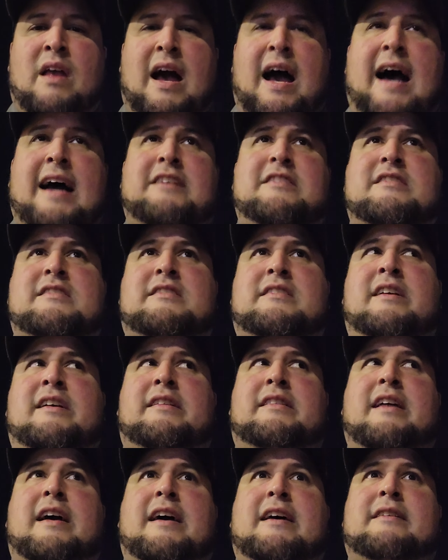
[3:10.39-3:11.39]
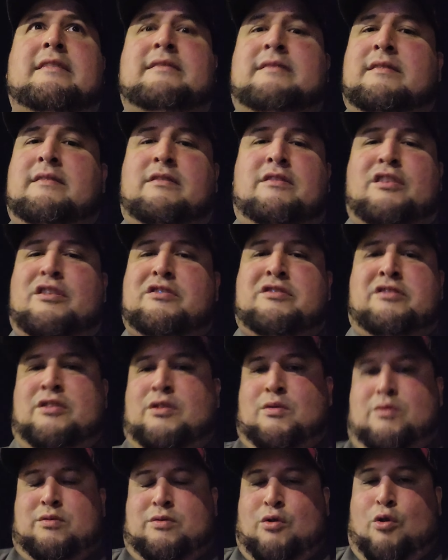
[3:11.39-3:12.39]
I just think that there's
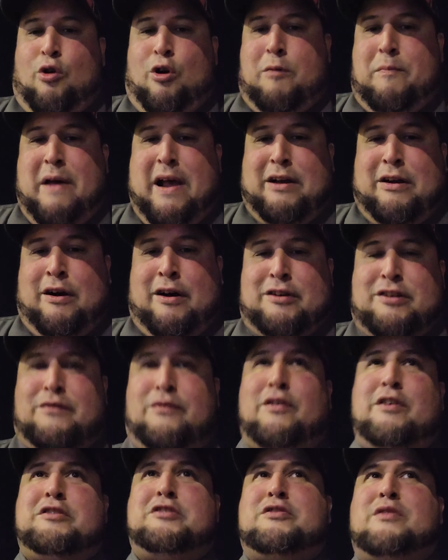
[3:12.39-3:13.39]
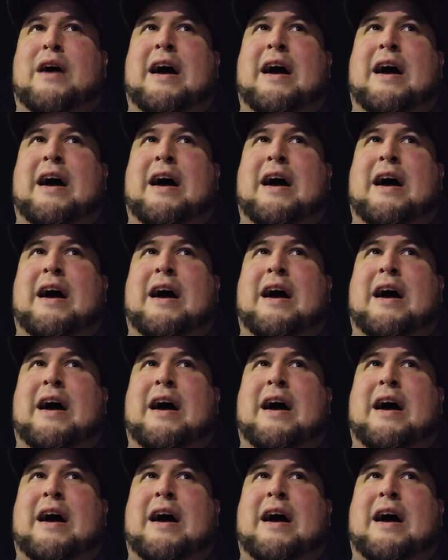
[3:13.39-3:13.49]
no quarterback controversial.